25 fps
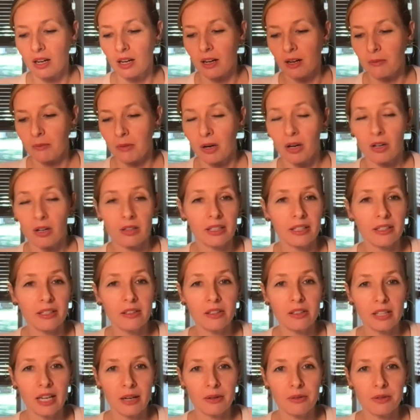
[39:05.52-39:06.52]
um, our
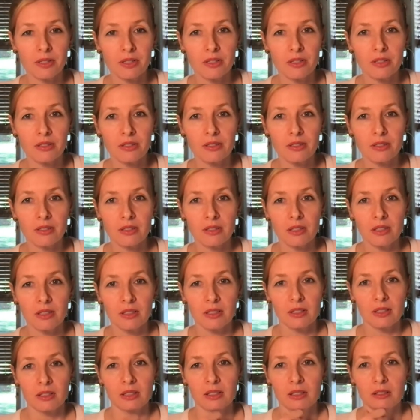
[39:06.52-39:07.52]
legal counsel.
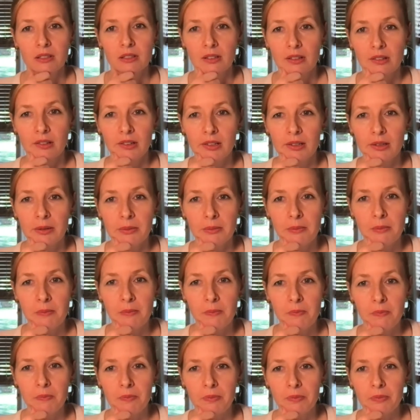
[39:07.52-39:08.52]

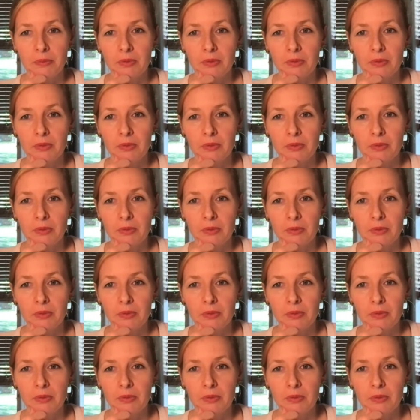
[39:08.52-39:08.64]
Um,